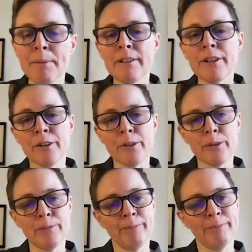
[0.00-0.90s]
to
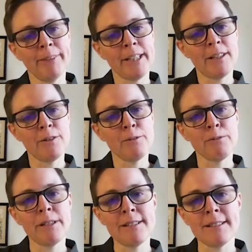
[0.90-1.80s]
know that you
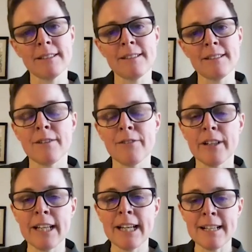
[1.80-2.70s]
recently
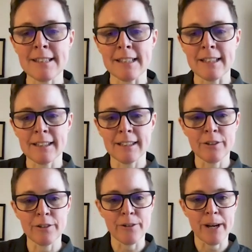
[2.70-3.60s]
discovered a gas leak
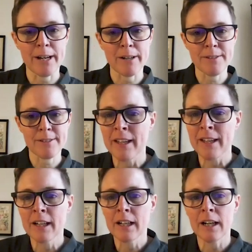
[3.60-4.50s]
in your new house.
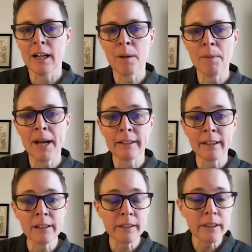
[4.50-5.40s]
And
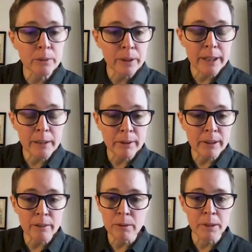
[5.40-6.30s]
luckily you were able to
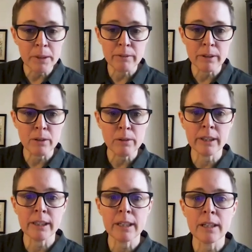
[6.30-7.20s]
get it repaired really
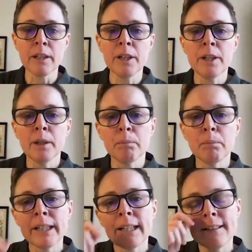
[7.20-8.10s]
quickly,
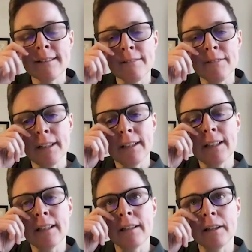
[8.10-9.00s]
but it
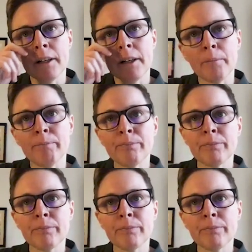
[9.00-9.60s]
definitely, I